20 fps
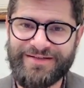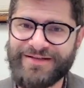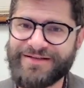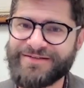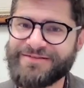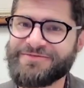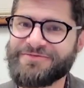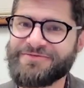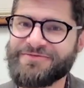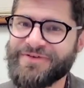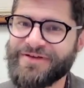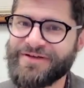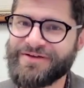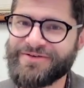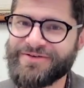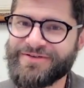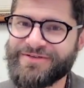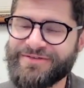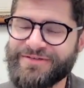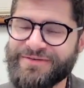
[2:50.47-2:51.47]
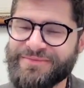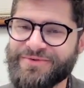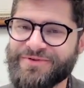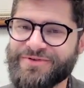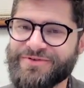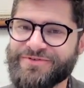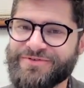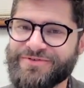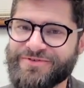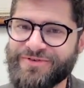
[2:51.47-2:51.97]
It has a very
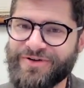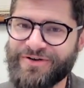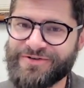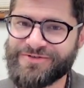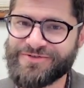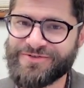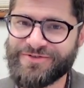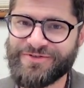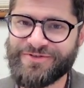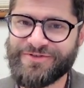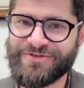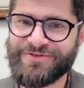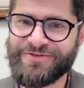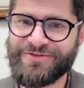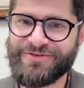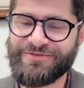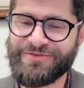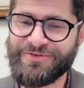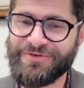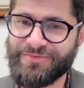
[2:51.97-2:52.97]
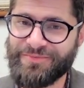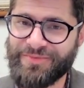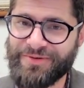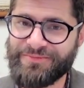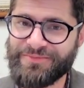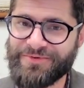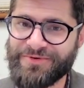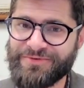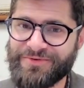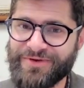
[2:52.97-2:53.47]
similar structure, if you
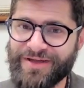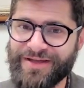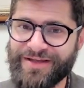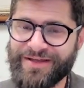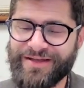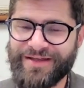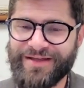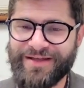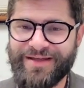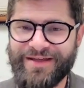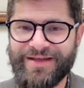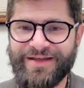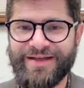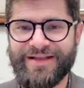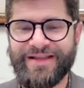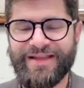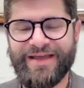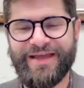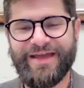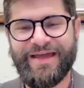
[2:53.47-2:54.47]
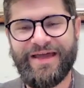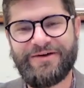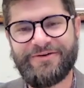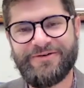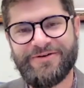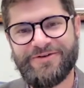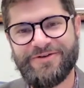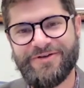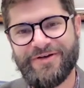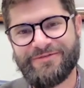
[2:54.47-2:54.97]
remember, right? Like, how
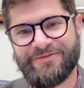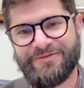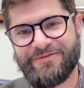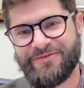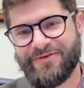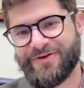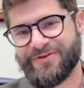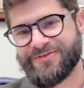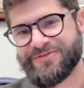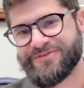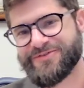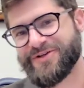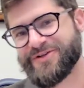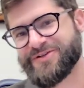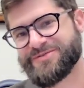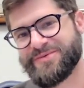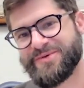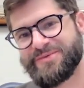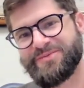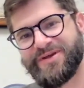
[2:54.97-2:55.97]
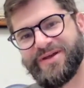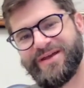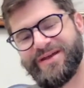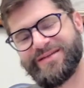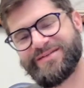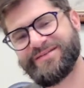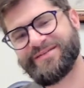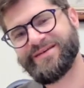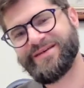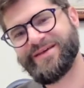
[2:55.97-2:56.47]
can you have a false judgment?
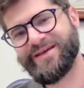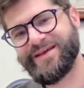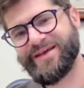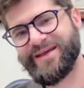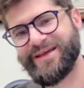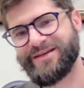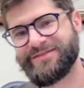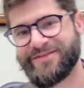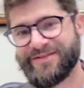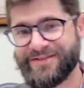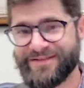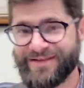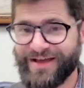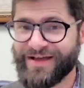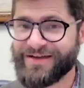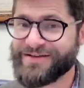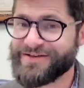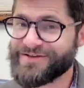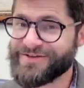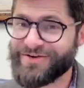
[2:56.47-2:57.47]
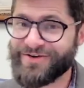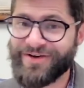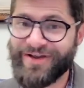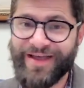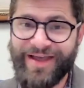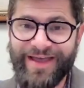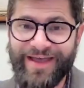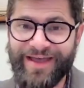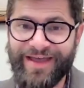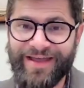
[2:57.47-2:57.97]
Because if it's not in your
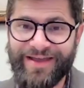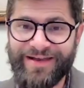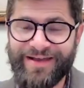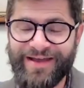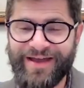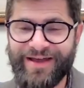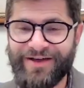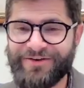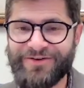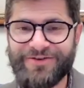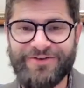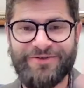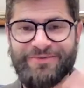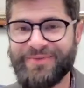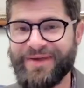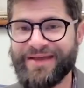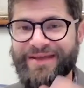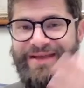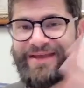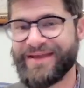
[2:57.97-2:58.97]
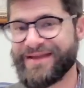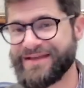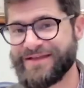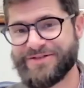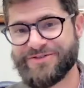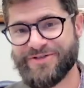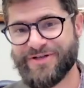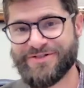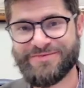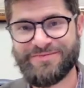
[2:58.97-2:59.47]
head, how can you make any
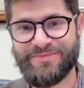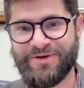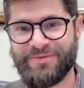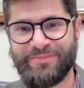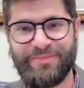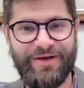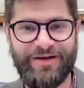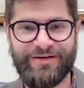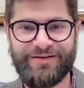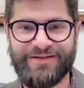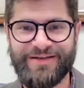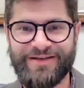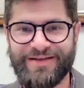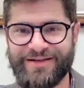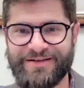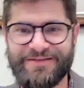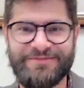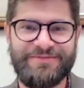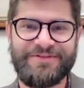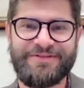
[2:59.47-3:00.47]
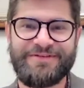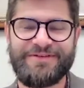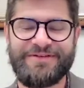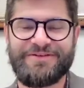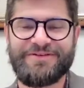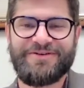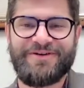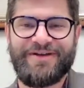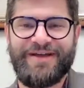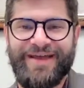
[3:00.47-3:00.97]
judgment about it? And if it's in
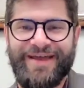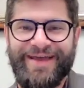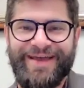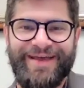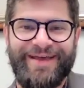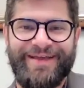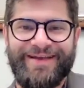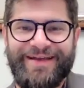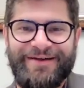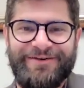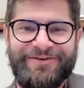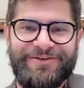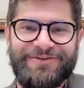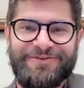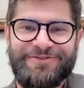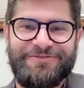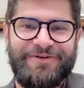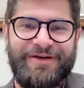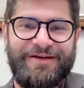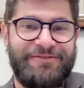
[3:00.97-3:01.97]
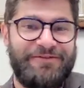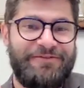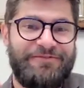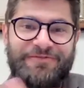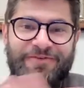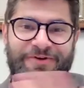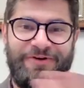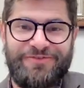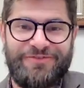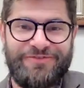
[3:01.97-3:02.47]
your head, how could you have a
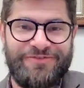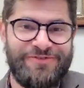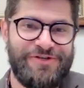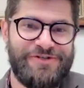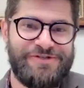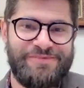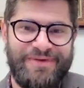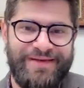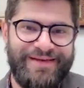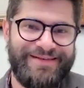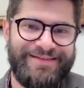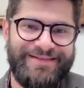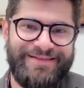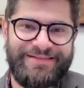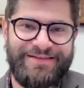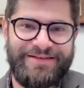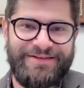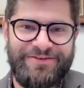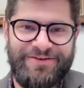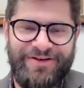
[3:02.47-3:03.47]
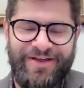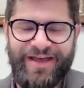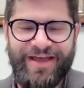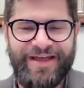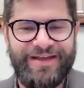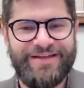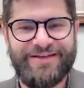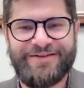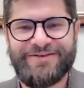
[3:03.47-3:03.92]
false judgment because it's in your head?